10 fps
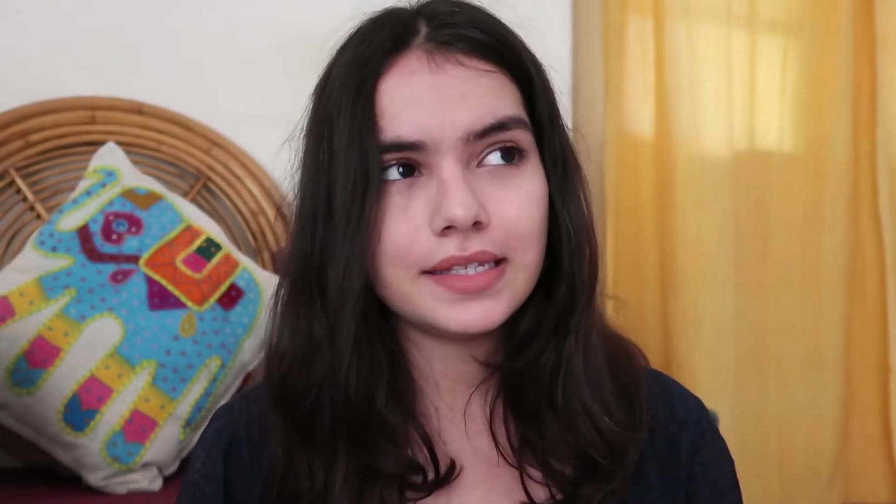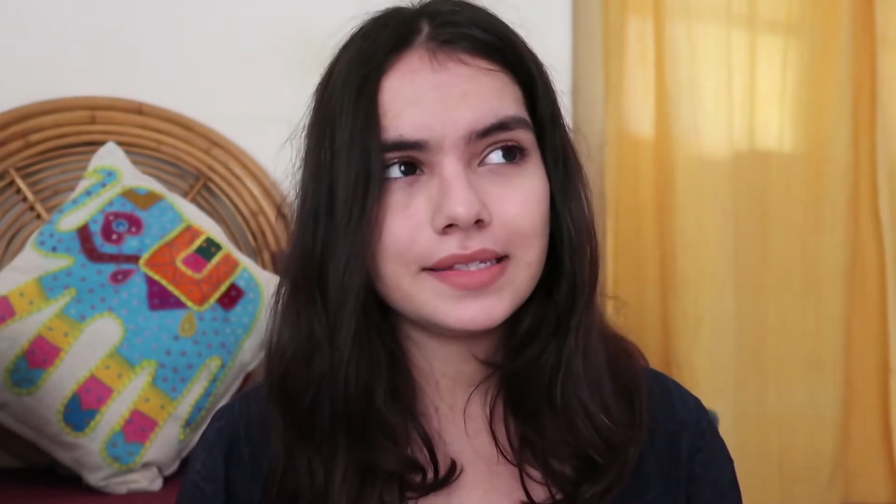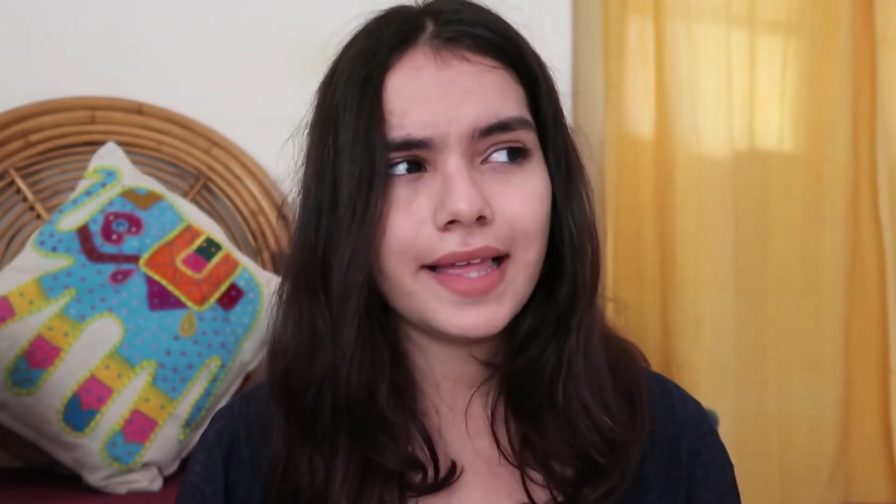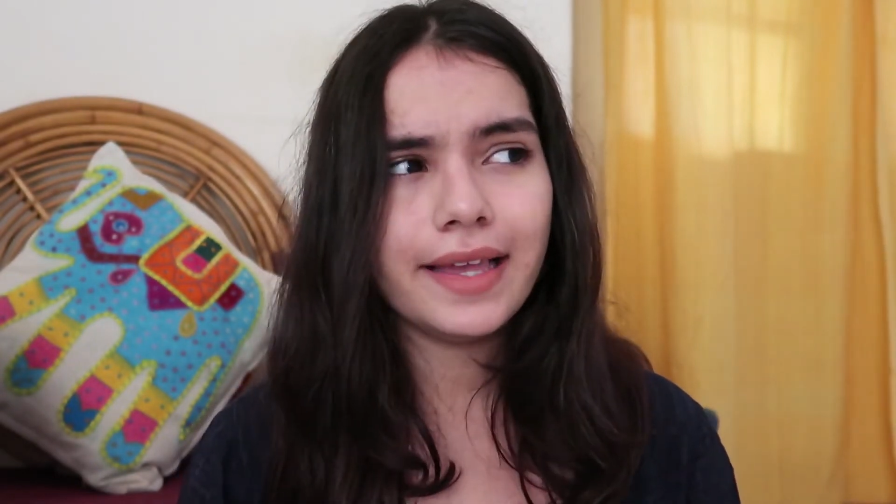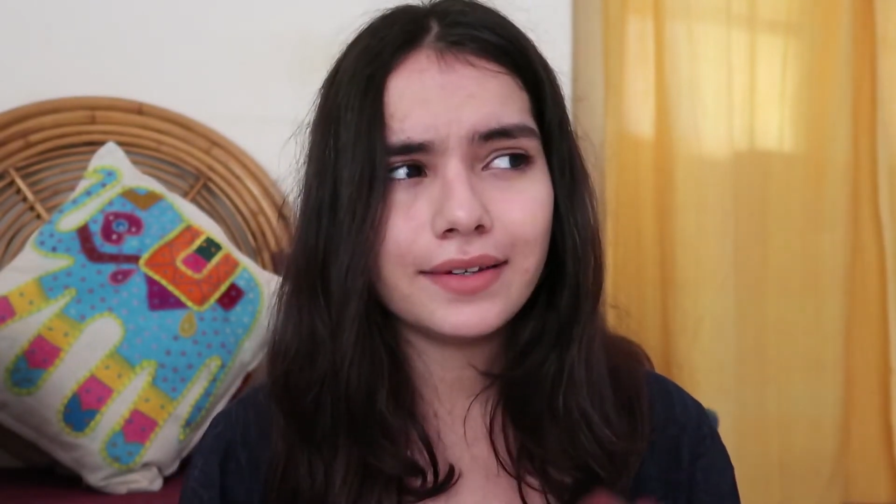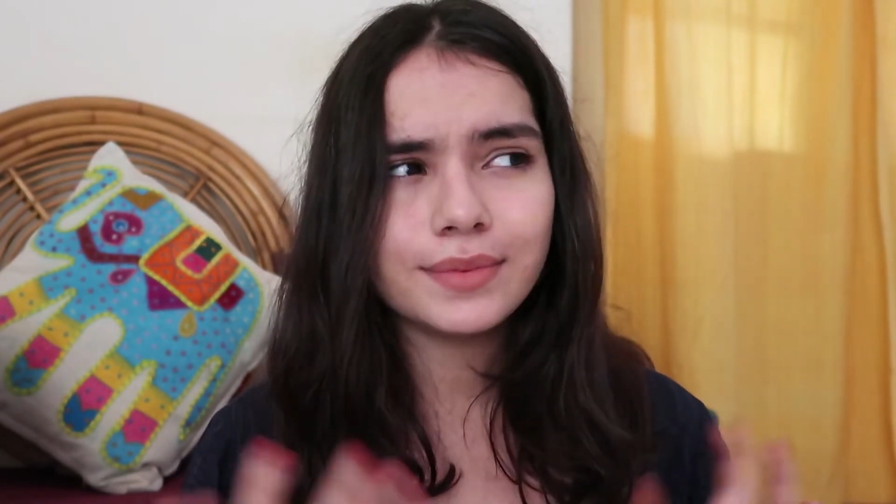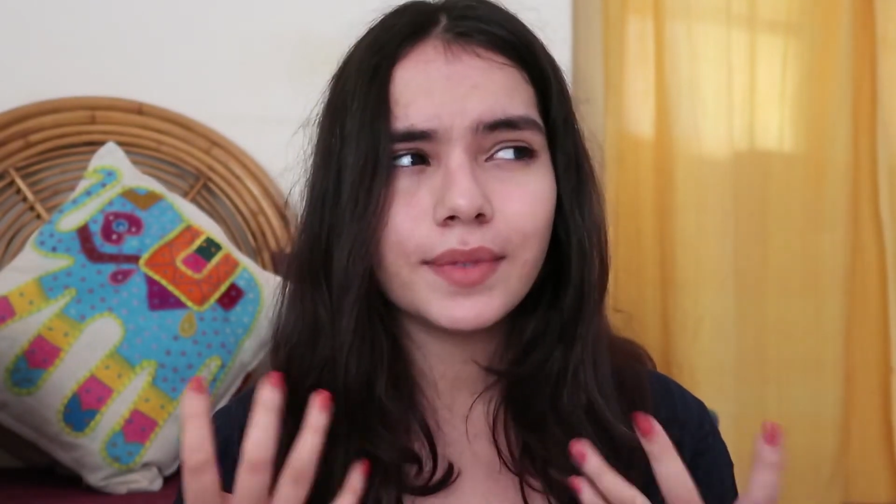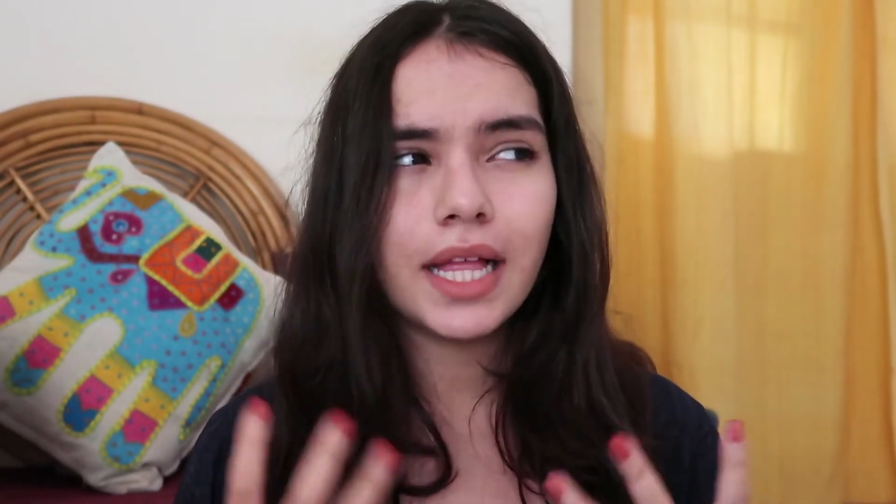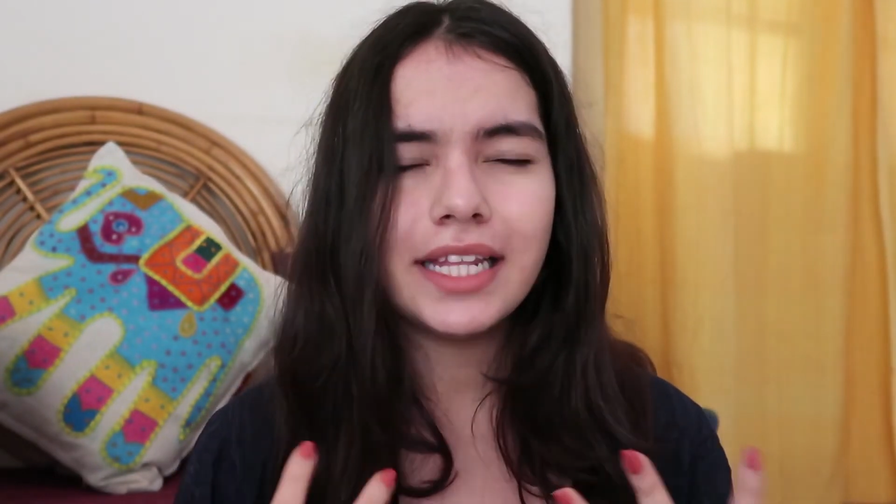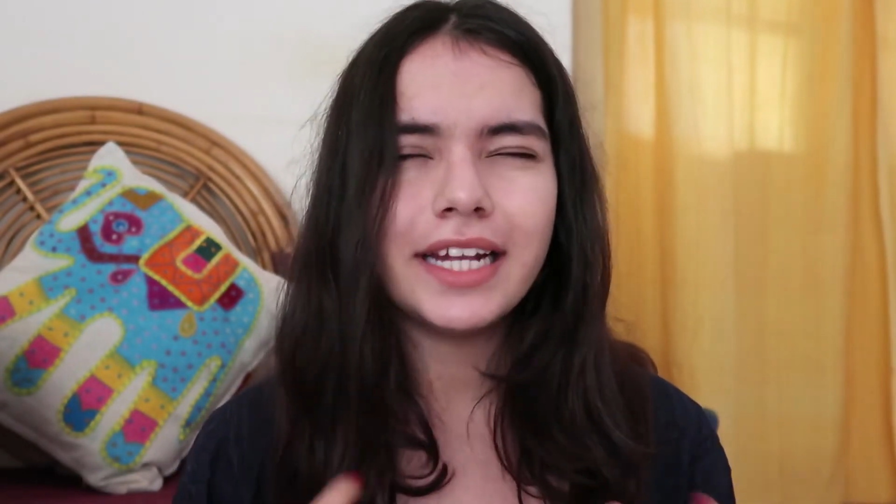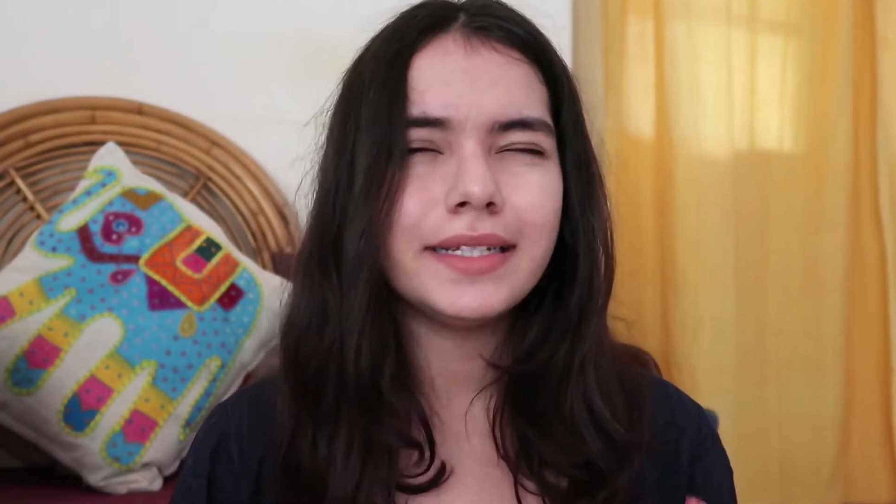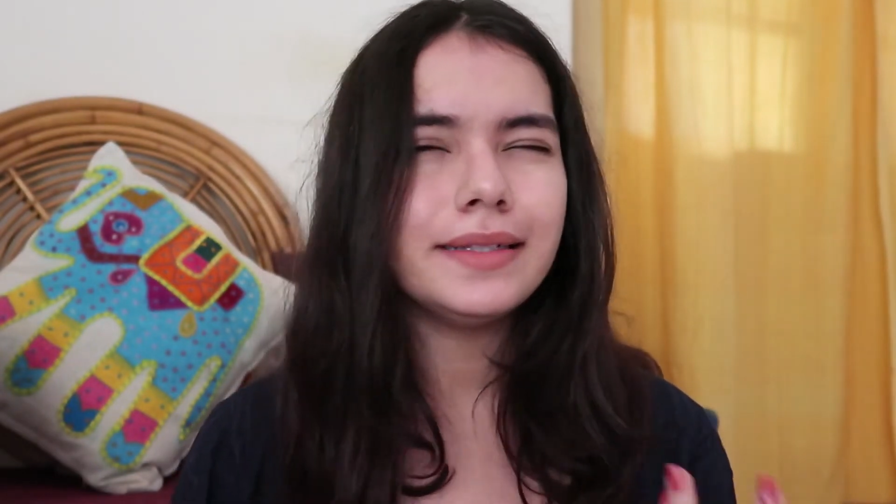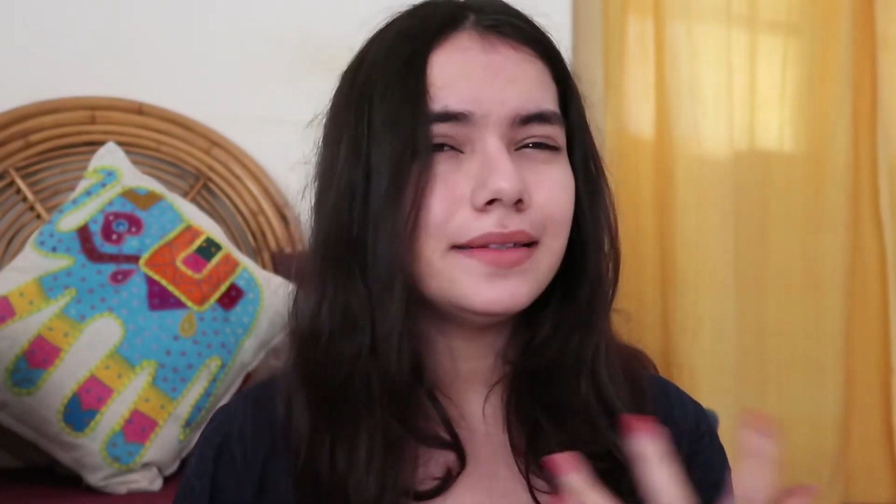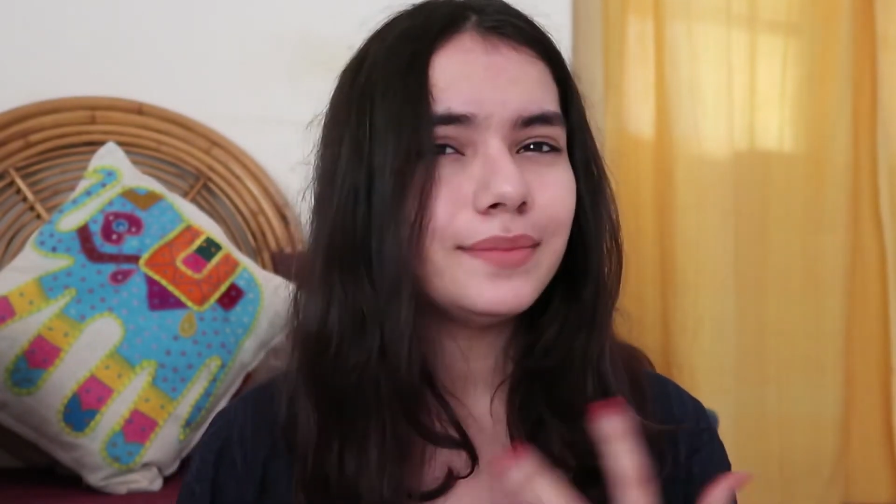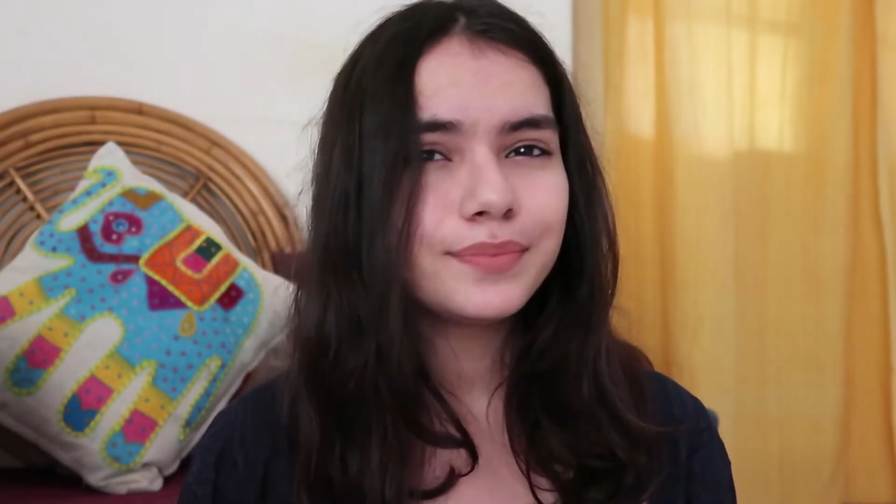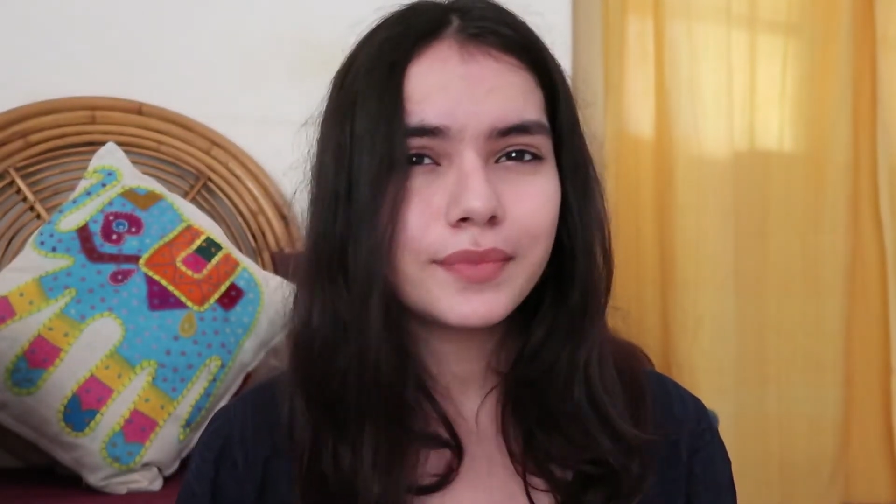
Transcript: is like little,